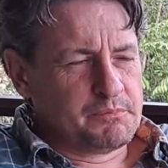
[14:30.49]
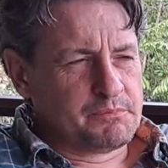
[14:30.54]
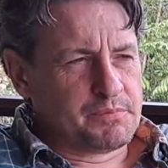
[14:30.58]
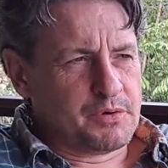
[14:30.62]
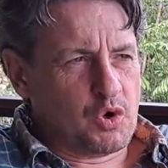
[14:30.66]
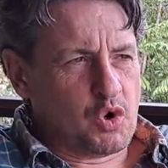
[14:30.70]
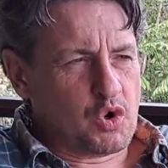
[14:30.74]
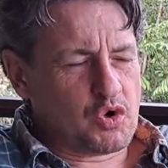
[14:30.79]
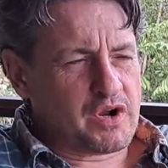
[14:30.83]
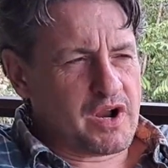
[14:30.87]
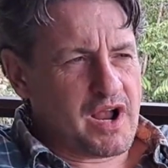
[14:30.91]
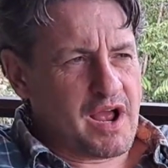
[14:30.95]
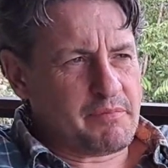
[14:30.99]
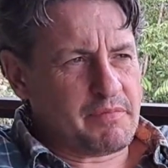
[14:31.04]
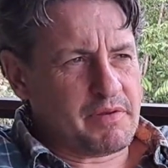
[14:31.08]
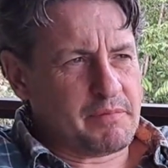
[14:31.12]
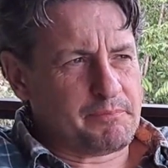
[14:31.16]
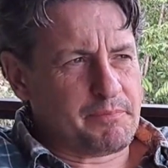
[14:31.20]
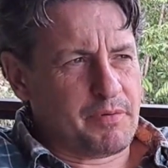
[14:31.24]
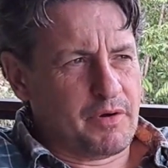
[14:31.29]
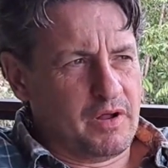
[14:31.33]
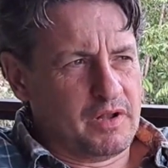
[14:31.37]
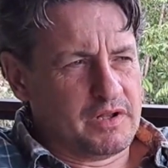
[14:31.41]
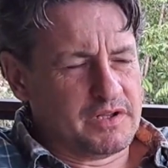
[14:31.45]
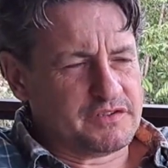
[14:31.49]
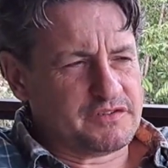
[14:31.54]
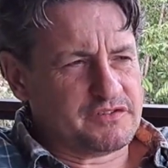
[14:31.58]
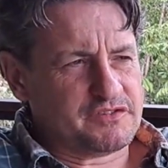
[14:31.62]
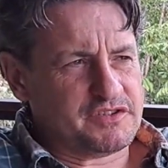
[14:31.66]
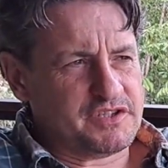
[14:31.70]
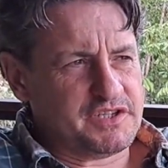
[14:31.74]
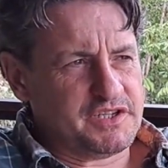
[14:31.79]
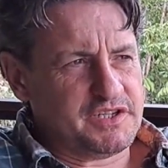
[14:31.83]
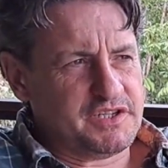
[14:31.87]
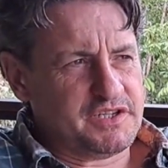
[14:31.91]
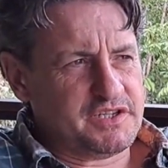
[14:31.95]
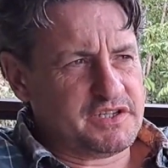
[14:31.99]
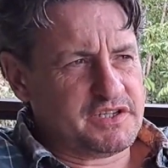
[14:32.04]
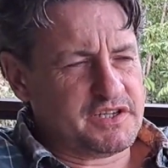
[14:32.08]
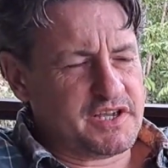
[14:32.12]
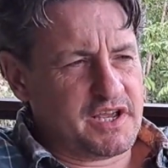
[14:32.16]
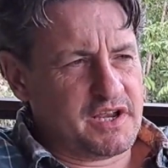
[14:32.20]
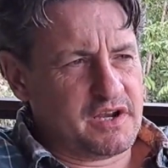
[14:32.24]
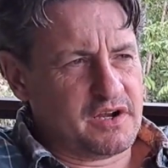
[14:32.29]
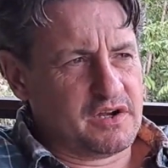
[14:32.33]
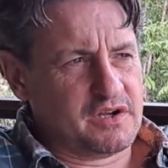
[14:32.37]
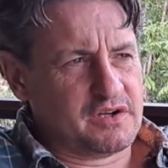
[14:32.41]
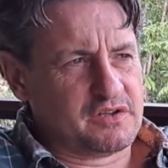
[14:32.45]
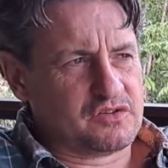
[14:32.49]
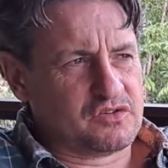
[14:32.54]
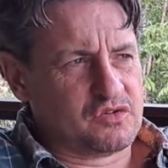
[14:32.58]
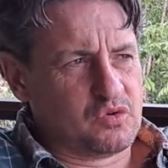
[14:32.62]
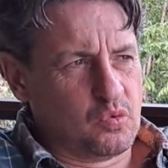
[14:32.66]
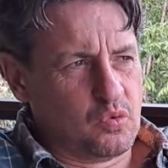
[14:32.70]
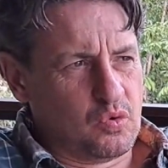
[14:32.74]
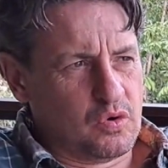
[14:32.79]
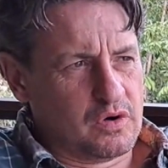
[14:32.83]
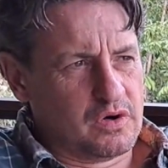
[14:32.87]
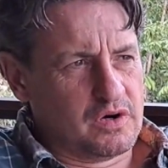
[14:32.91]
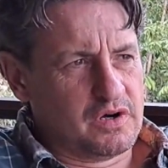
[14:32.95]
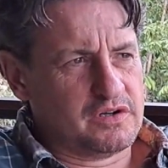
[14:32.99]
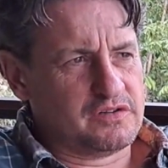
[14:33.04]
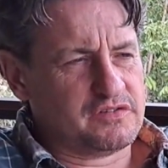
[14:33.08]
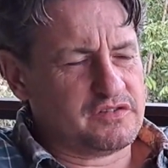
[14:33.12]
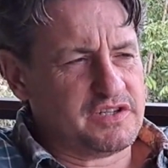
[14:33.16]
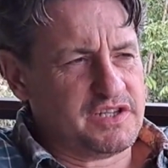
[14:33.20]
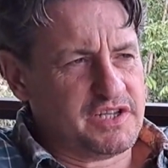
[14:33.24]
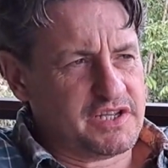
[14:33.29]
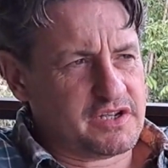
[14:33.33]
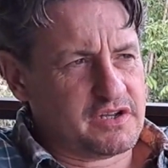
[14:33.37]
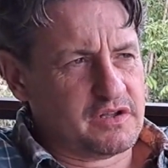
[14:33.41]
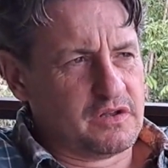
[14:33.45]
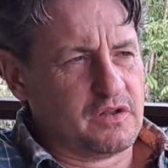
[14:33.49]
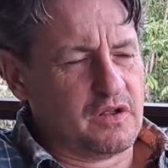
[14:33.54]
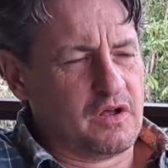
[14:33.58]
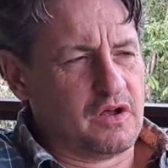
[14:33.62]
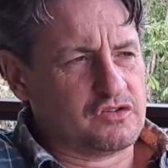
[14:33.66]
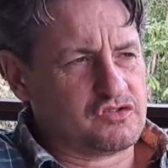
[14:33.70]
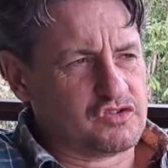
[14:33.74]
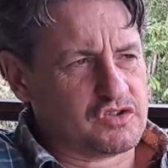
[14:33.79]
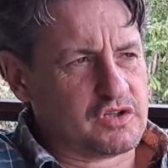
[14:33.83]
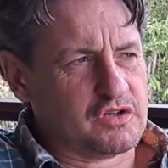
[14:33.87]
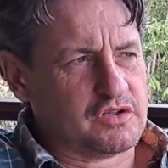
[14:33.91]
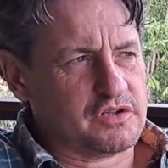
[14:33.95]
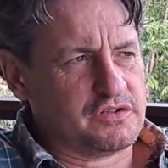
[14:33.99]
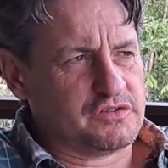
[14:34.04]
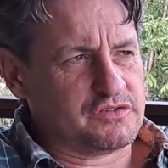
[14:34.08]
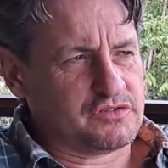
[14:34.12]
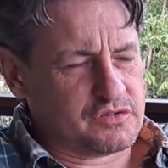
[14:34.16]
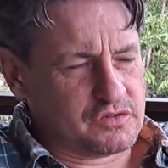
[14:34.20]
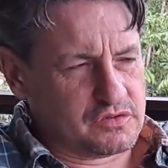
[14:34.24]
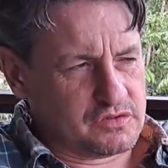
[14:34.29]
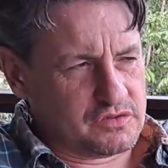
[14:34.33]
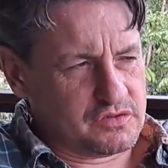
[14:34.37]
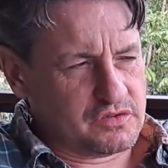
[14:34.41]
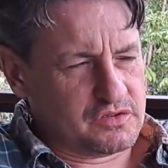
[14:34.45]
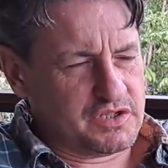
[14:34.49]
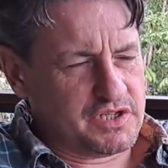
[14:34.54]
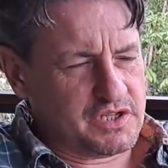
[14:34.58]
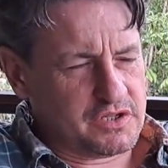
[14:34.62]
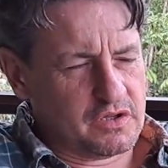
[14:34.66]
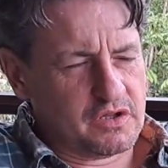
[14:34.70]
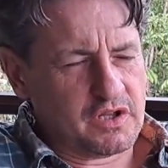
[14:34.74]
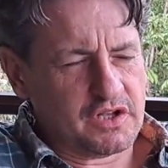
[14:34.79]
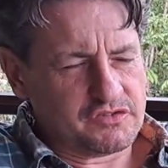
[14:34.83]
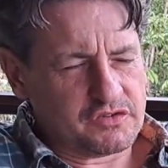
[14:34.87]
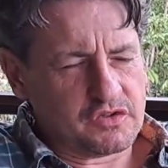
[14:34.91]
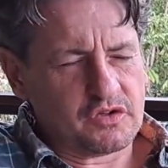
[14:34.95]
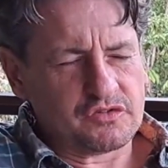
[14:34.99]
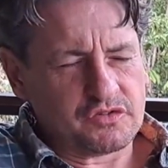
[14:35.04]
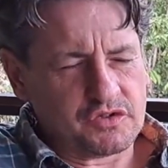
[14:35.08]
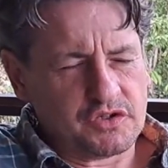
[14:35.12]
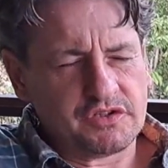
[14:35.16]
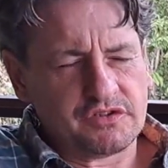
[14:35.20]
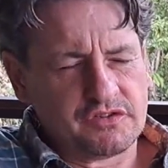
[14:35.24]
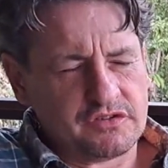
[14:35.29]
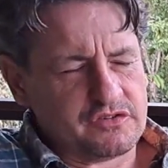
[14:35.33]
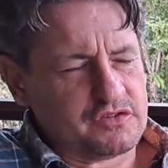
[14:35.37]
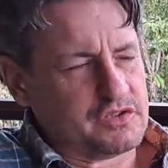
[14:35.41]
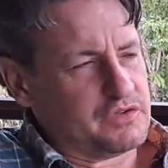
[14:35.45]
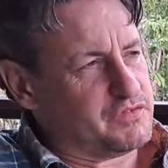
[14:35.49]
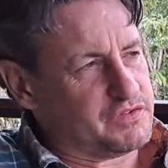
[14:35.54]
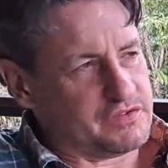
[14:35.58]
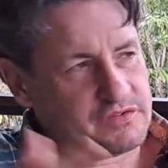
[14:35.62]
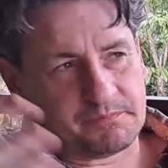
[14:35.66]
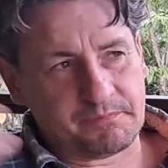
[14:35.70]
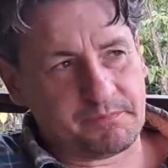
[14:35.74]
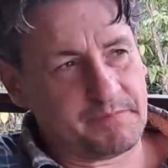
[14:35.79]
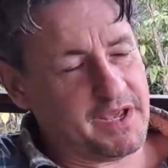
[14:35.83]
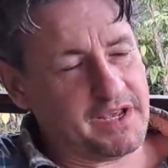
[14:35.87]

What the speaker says: program and policy geared towards ecological goods and services.